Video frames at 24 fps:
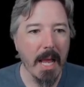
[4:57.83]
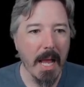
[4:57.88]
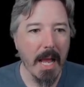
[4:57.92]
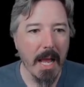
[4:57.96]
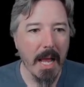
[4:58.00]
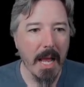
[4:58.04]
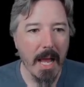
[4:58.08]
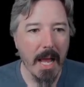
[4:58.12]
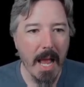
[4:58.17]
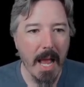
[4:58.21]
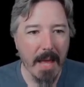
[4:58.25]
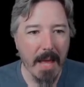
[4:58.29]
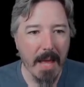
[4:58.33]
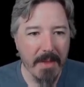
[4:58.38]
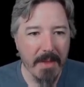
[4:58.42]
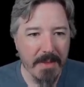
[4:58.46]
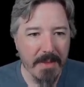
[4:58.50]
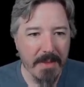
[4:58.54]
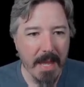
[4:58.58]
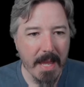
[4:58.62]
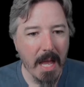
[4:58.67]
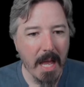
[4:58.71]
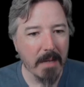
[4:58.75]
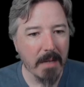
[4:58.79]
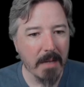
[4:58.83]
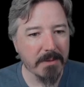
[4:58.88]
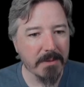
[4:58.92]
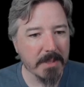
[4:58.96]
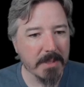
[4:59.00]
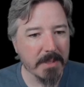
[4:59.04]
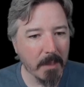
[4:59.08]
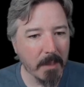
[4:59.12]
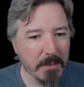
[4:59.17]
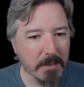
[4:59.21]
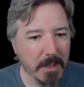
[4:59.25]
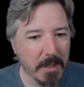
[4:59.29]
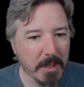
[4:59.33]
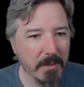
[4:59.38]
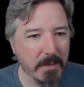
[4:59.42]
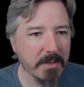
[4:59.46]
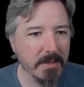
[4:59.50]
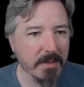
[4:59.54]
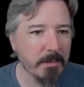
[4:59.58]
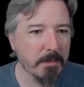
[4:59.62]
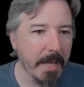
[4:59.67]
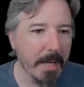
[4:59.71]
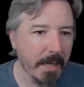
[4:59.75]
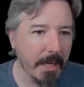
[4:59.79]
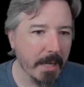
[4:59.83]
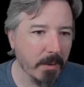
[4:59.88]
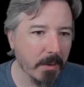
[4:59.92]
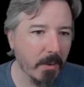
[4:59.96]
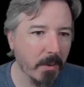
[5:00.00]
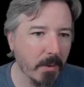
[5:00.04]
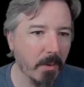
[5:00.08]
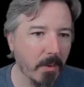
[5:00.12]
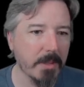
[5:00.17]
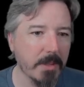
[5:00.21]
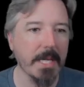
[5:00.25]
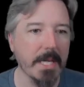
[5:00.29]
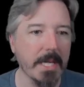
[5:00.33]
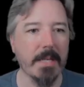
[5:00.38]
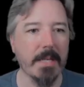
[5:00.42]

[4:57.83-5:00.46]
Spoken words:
and then they have some sort of spec or data.